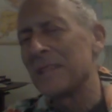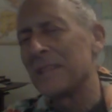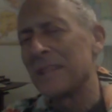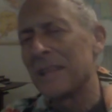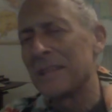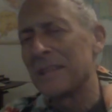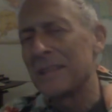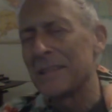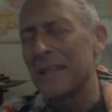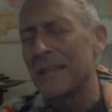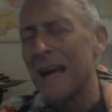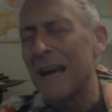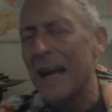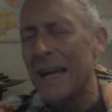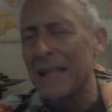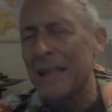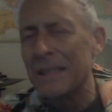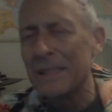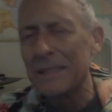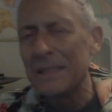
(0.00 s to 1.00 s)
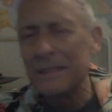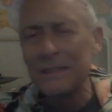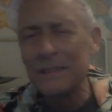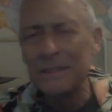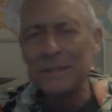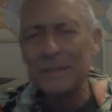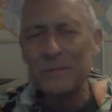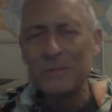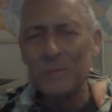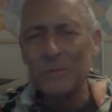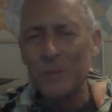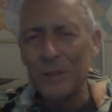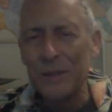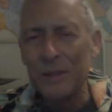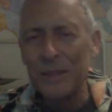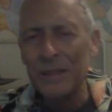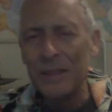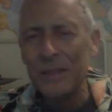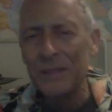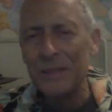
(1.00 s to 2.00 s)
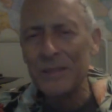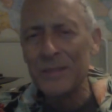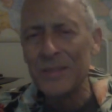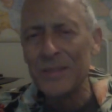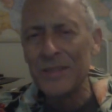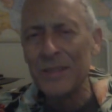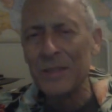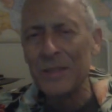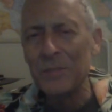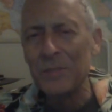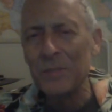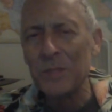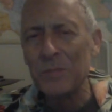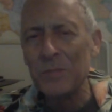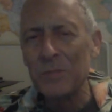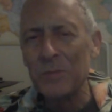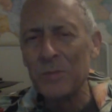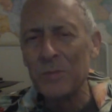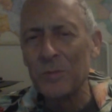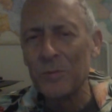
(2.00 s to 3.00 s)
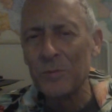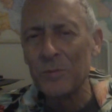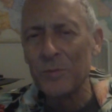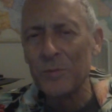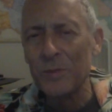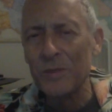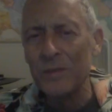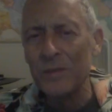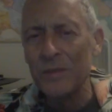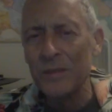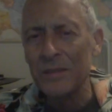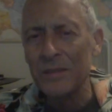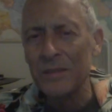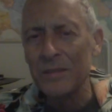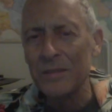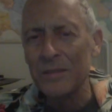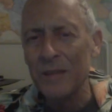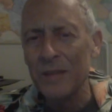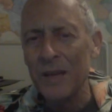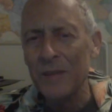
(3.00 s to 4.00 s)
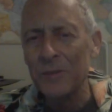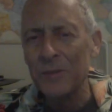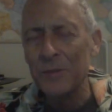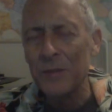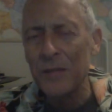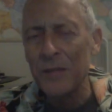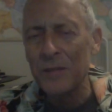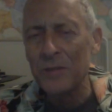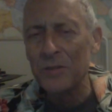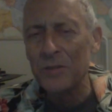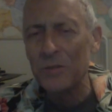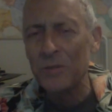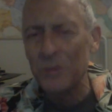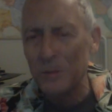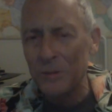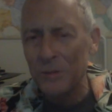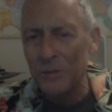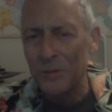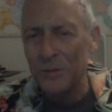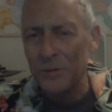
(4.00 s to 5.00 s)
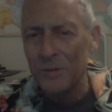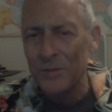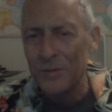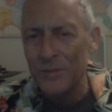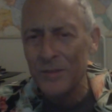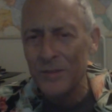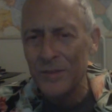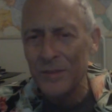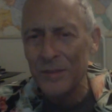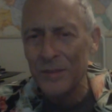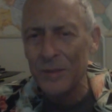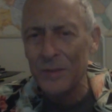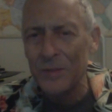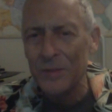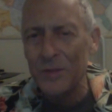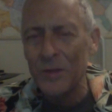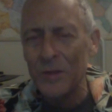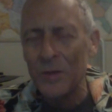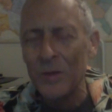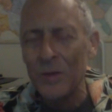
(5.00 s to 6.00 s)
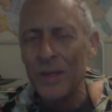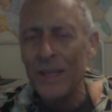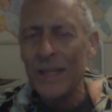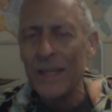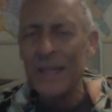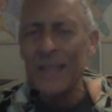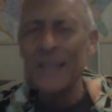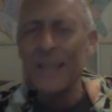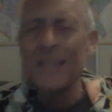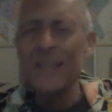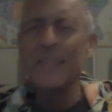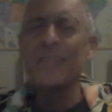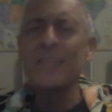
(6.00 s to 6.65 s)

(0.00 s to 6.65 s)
had this island where he'd send people with the underage girls, so his